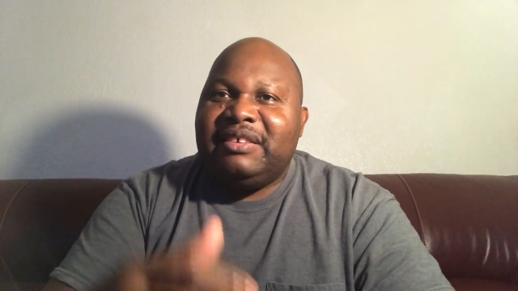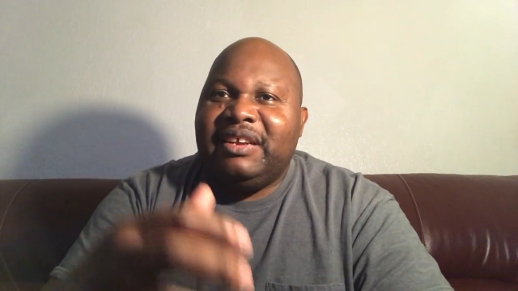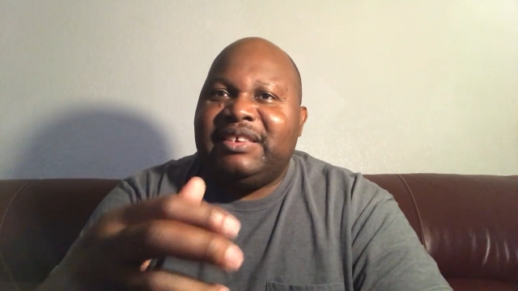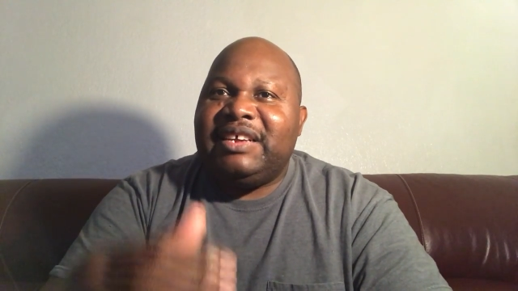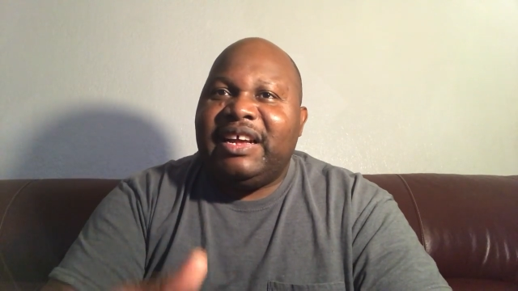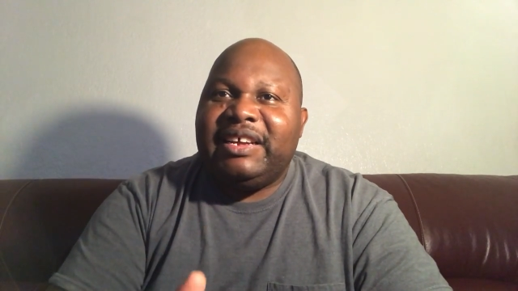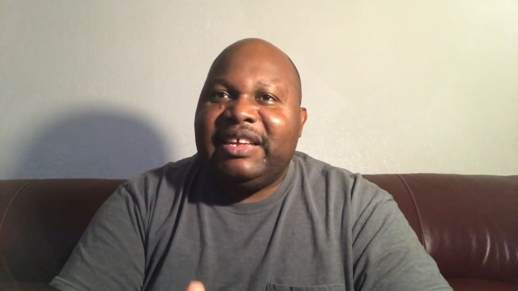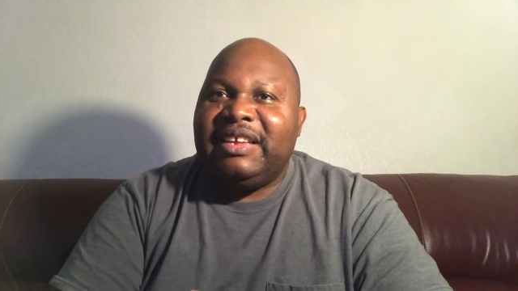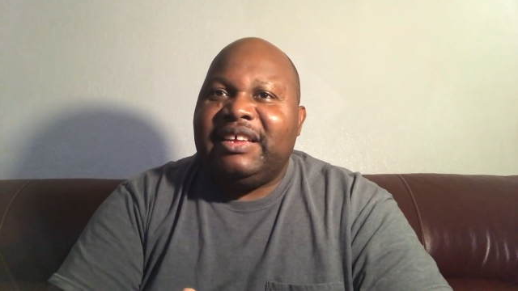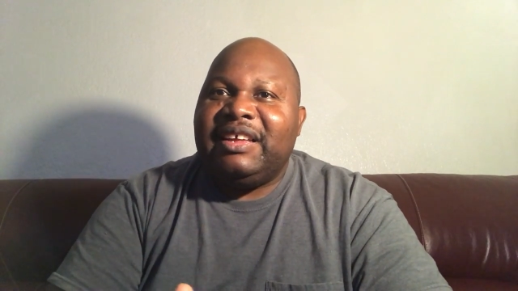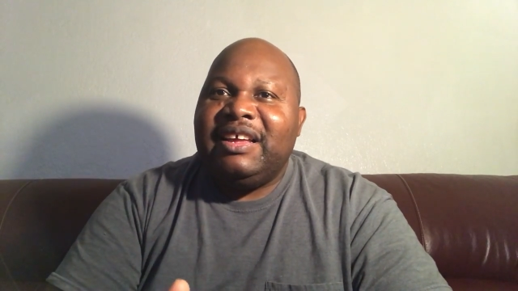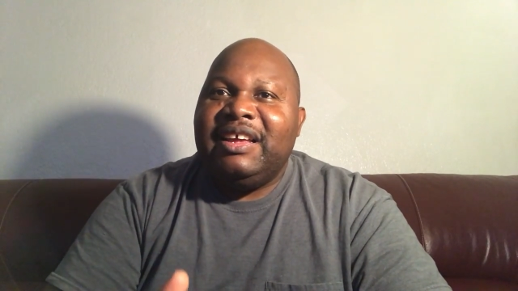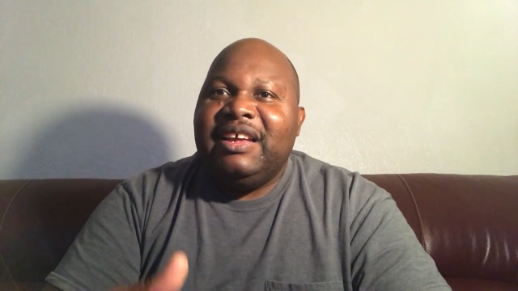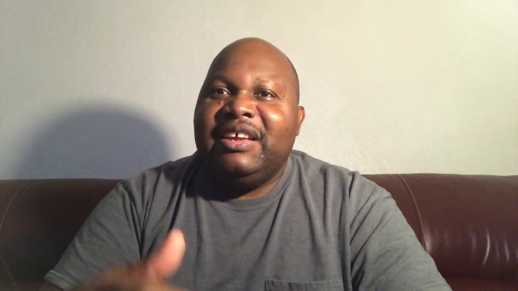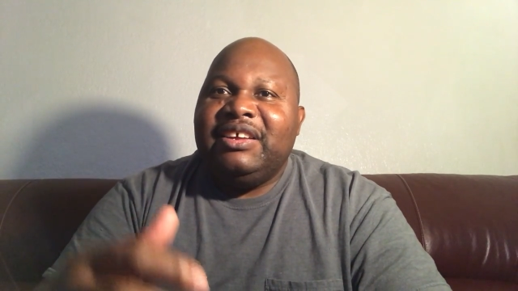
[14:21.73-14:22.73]
attacking.
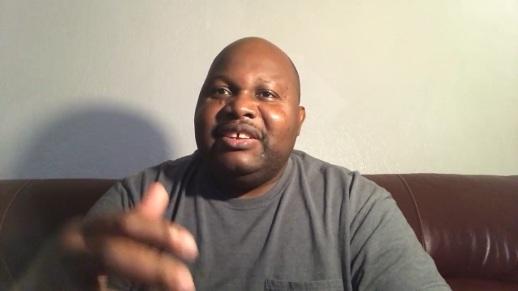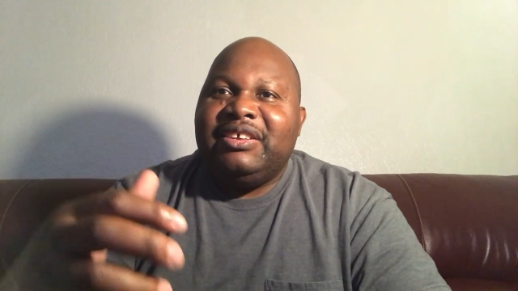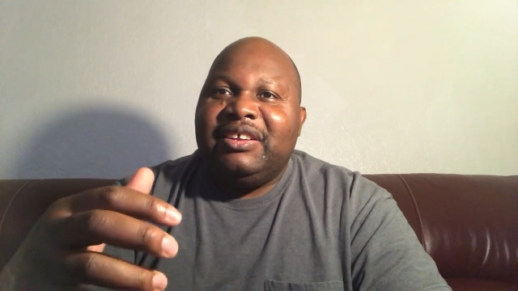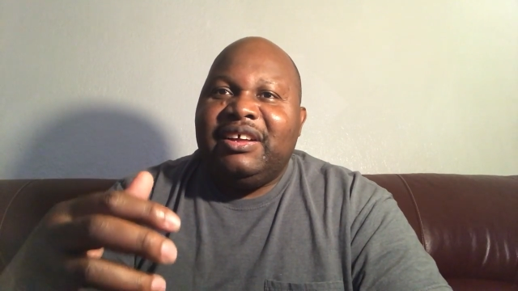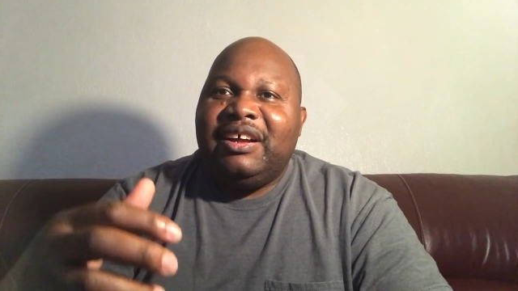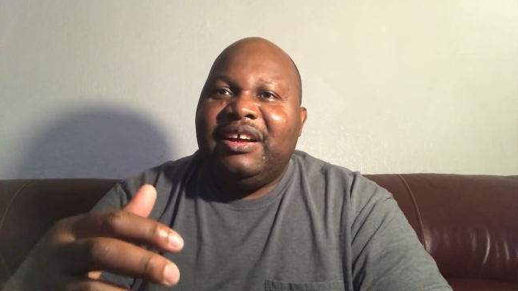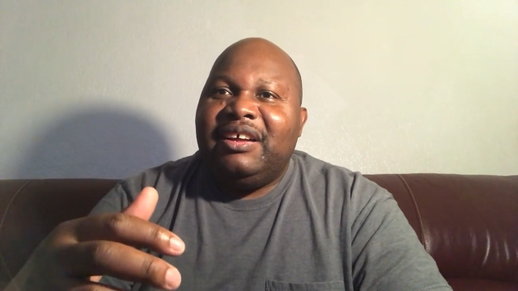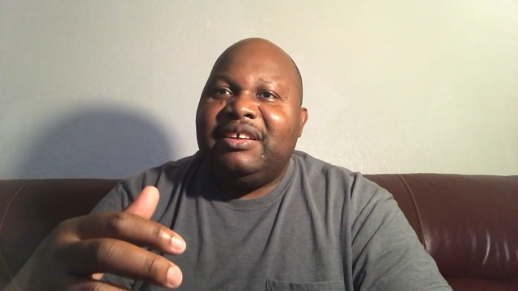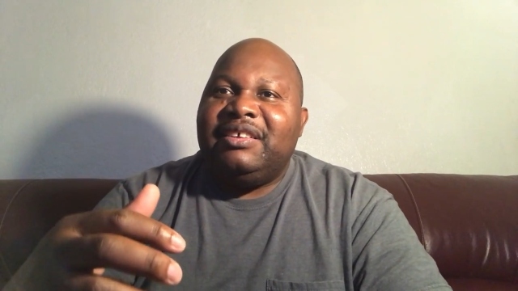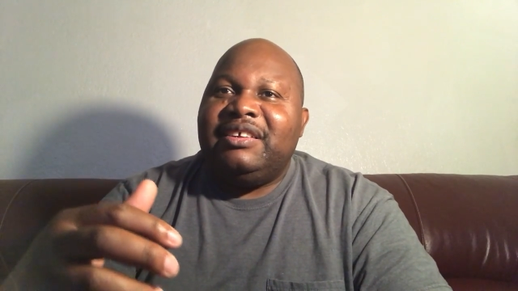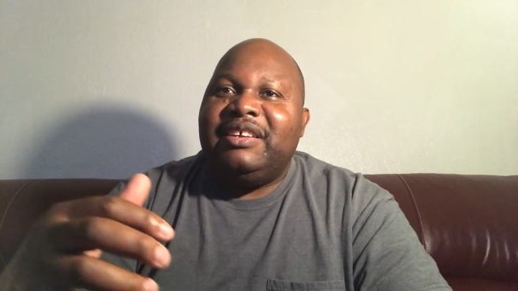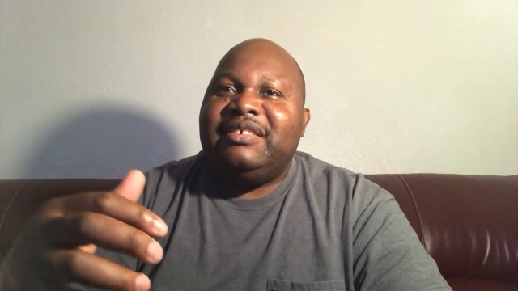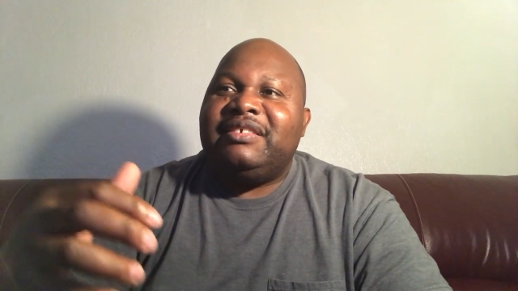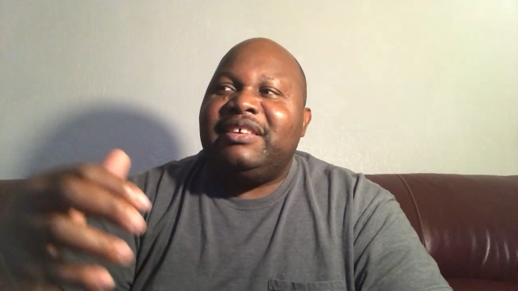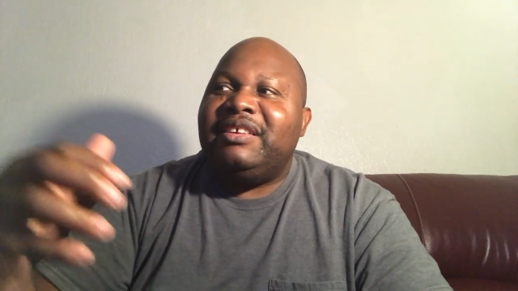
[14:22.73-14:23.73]

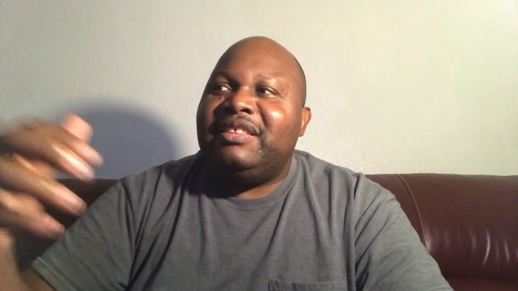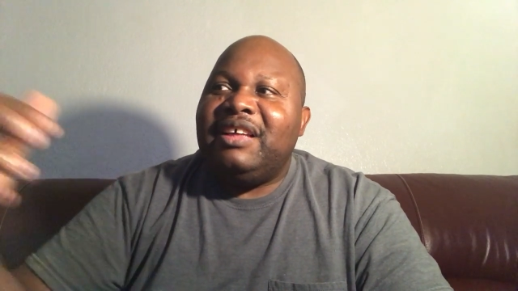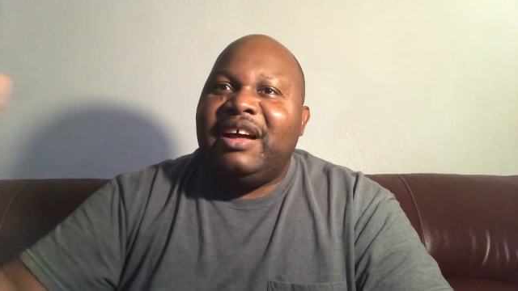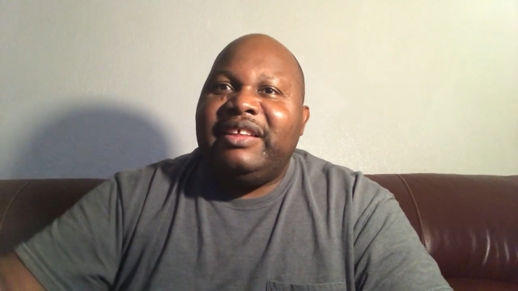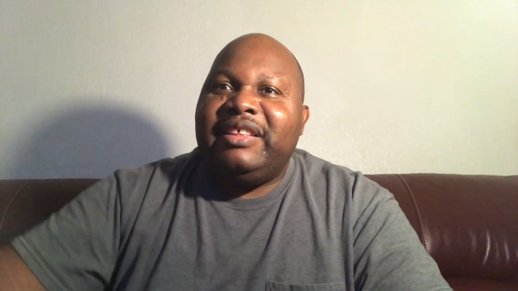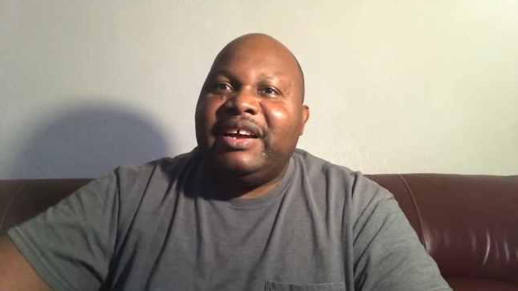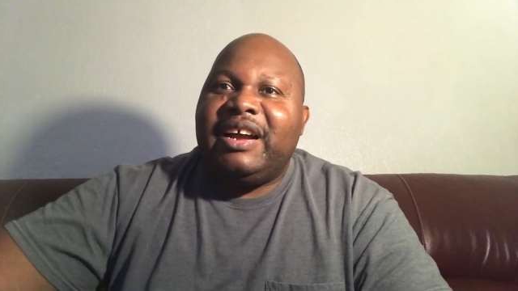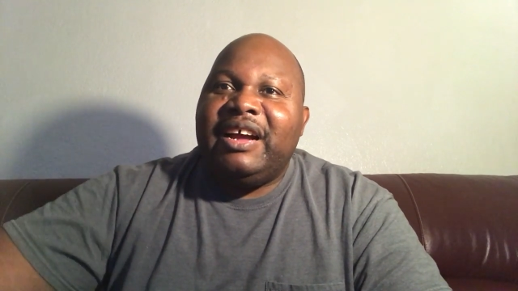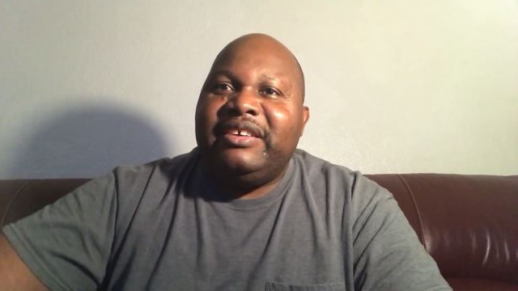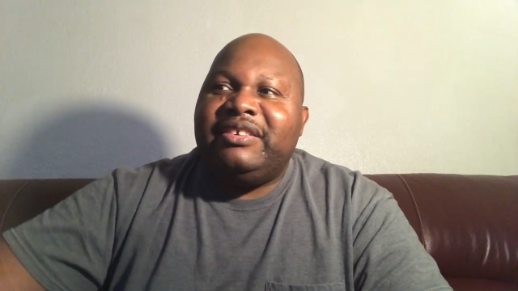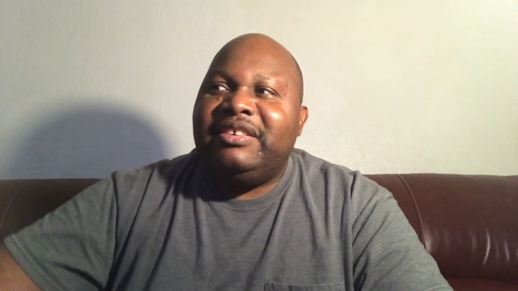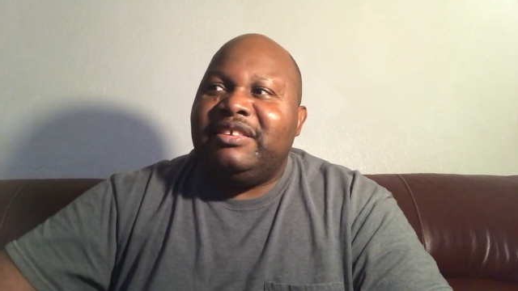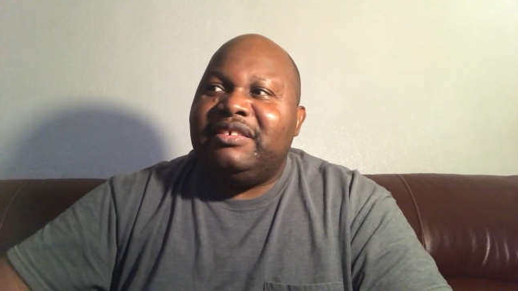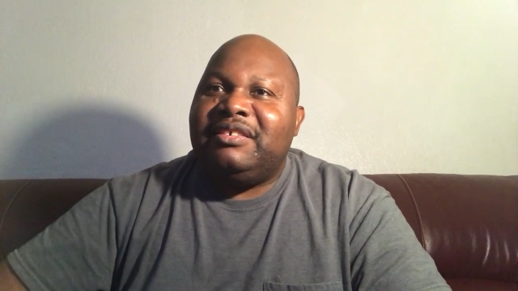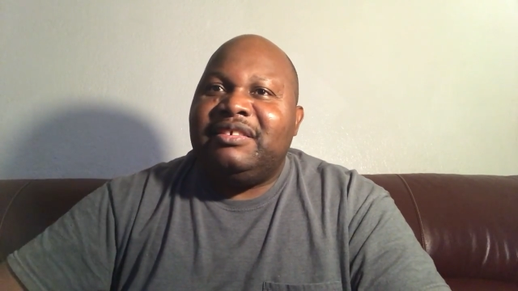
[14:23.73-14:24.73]
Let's say the other
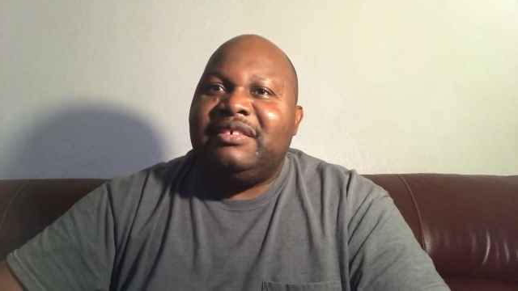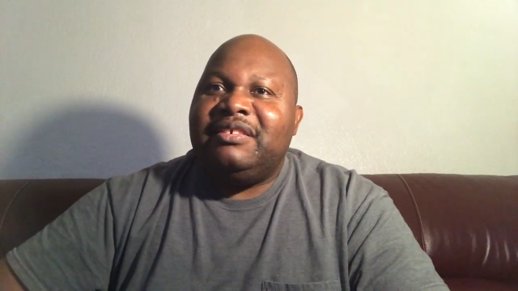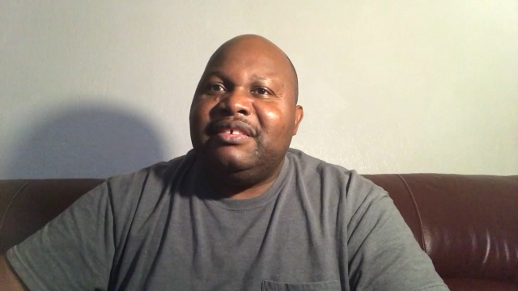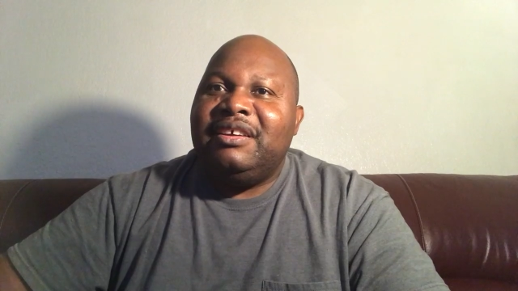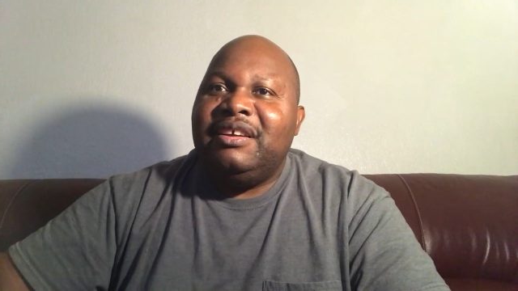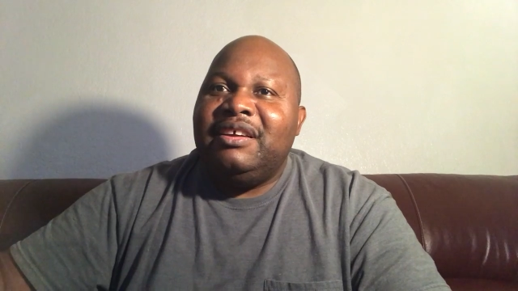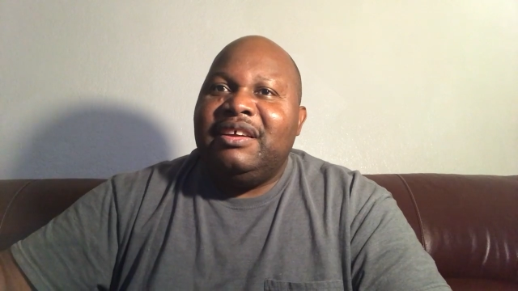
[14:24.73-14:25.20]
countries